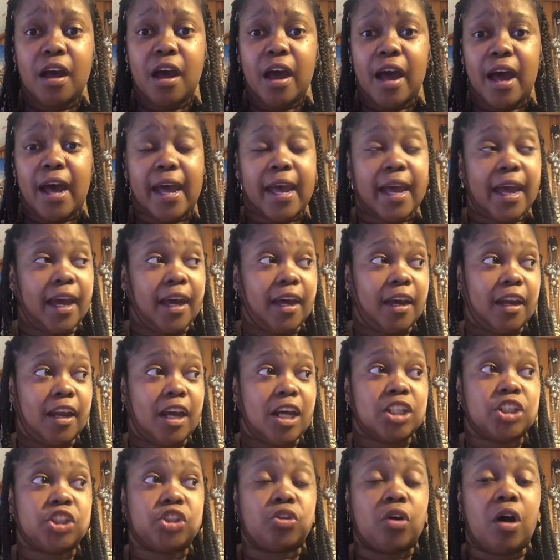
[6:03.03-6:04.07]
and
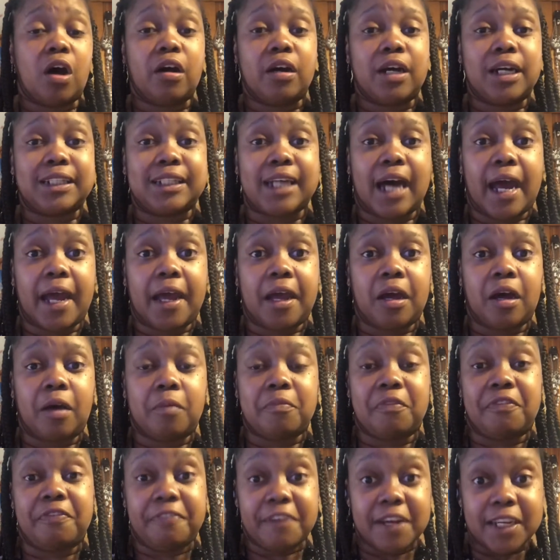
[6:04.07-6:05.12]
as strong as I am
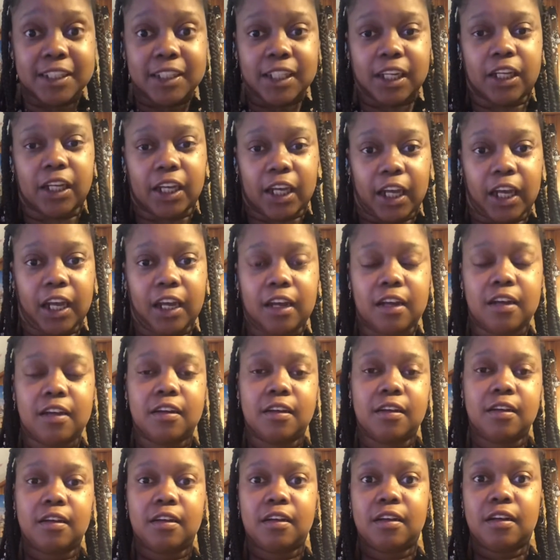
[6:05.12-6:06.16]
physically,
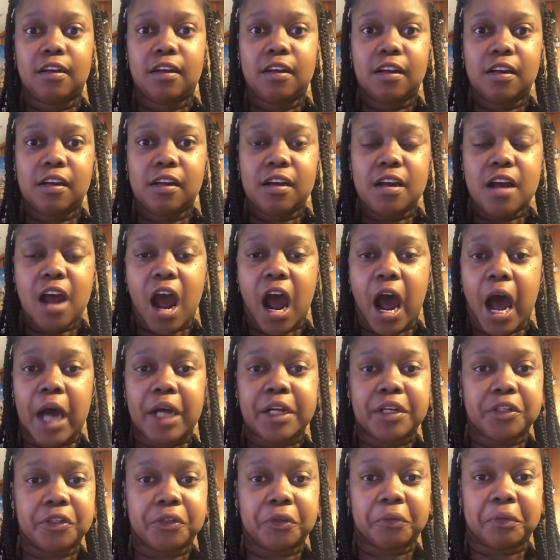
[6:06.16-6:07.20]
I
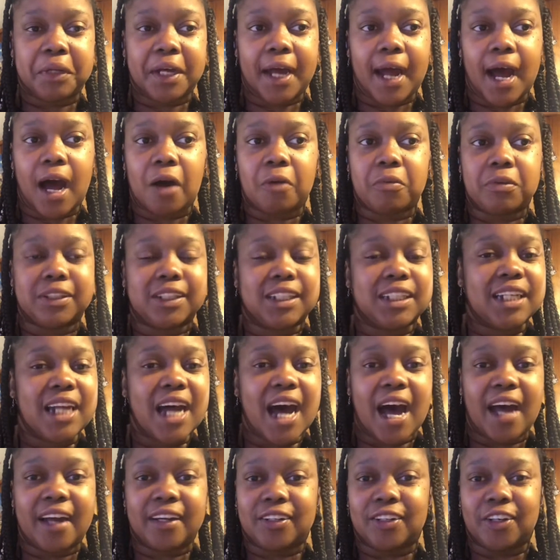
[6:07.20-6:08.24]
knew that I was
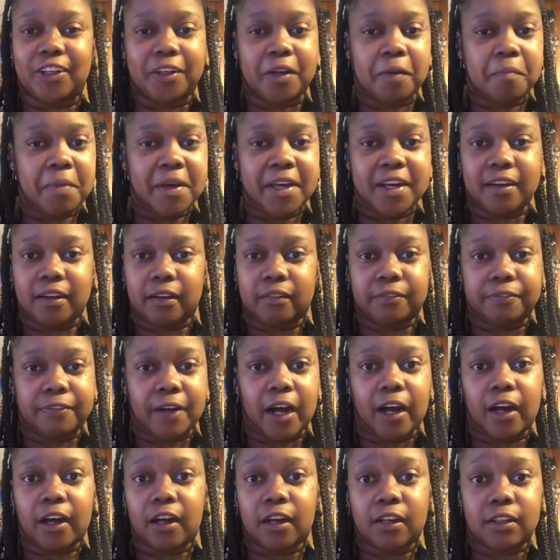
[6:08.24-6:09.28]
not going to be
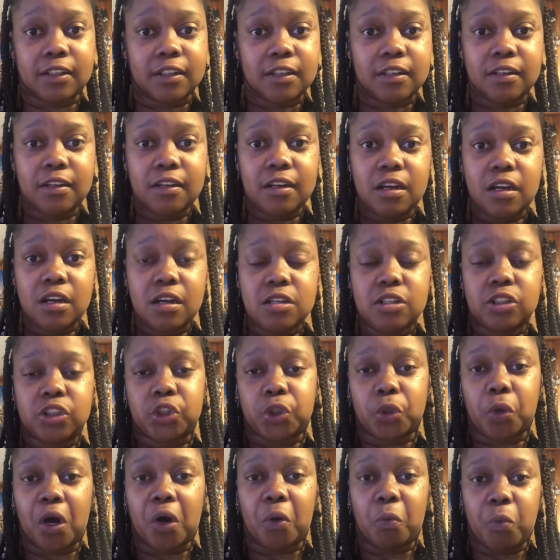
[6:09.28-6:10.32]
confined to
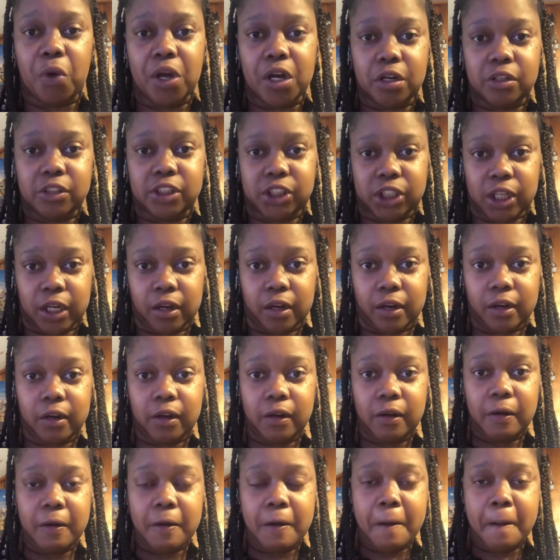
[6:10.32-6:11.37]
a wheelchair
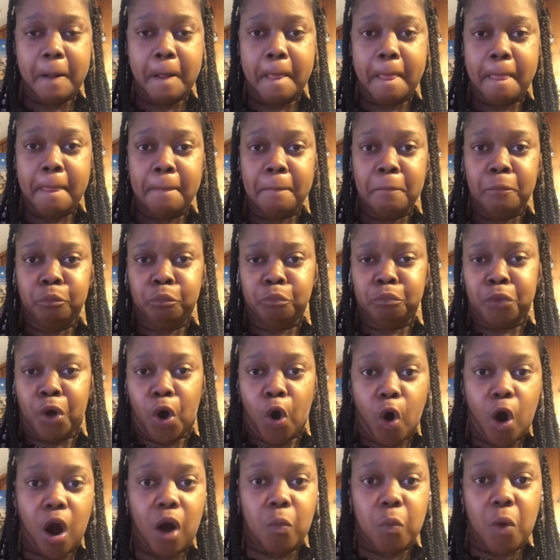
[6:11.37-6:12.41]

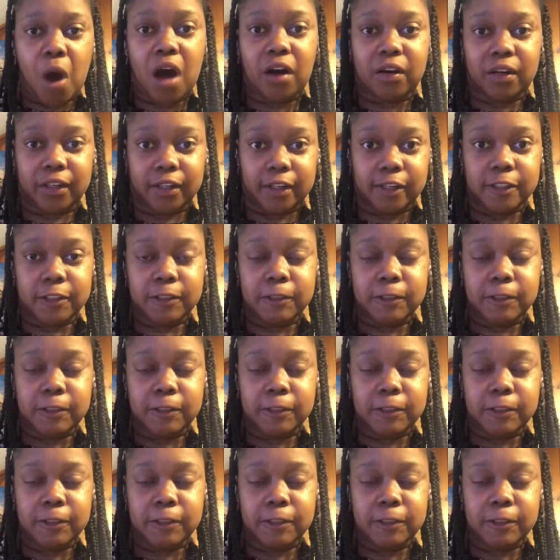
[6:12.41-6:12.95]
or a walker.